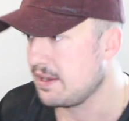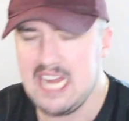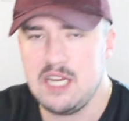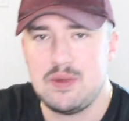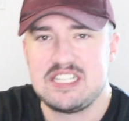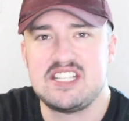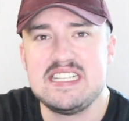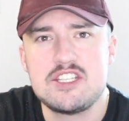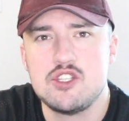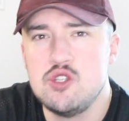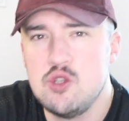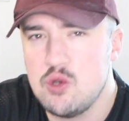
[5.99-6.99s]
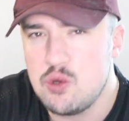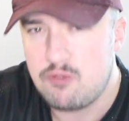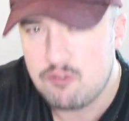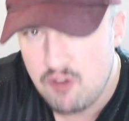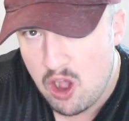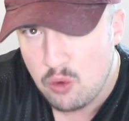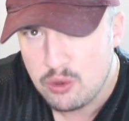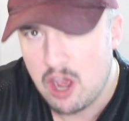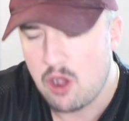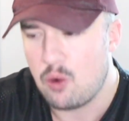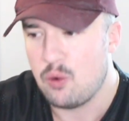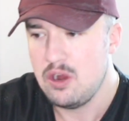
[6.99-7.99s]
Anyways, this new
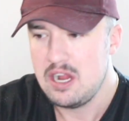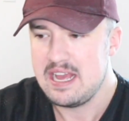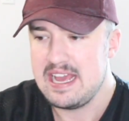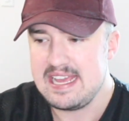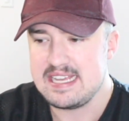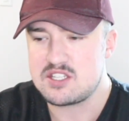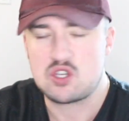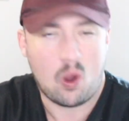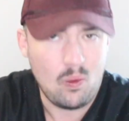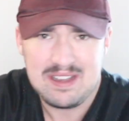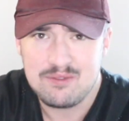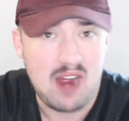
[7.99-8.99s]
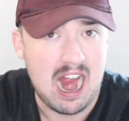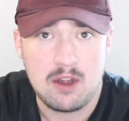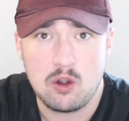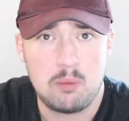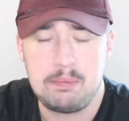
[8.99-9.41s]
photo is going viral.